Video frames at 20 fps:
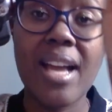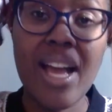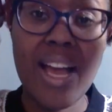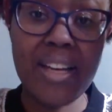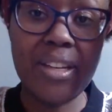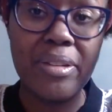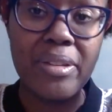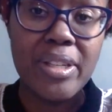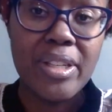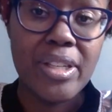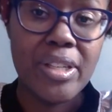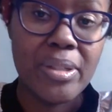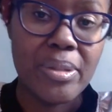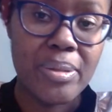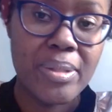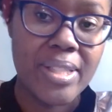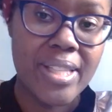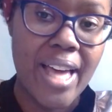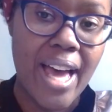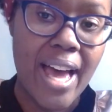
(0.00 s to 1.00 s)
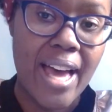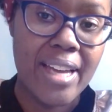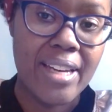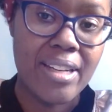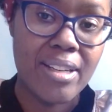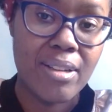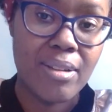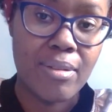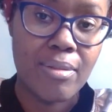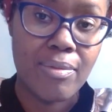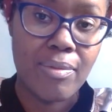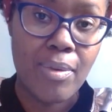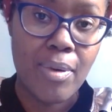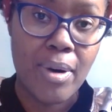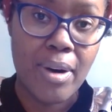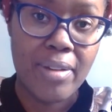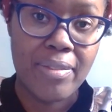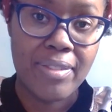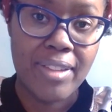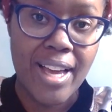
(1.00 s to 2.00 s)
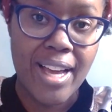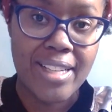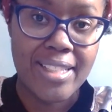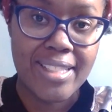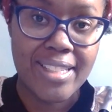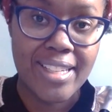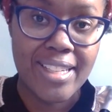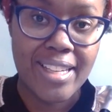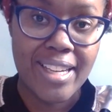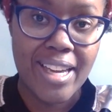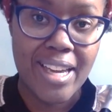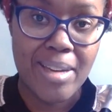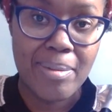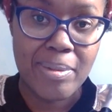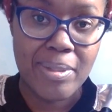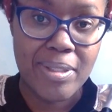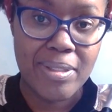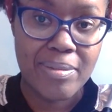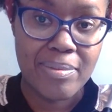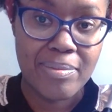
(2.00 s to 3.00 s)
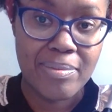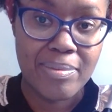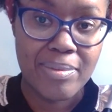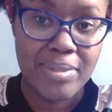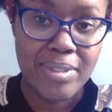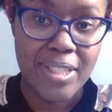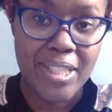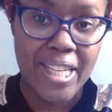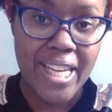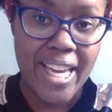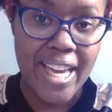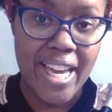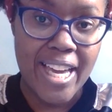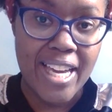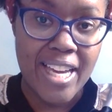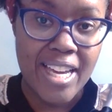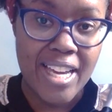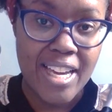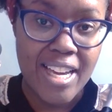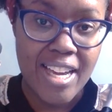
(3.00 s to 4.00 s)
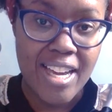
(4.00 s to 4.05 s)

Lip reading: and you can use that for a flash sync cable. Okay?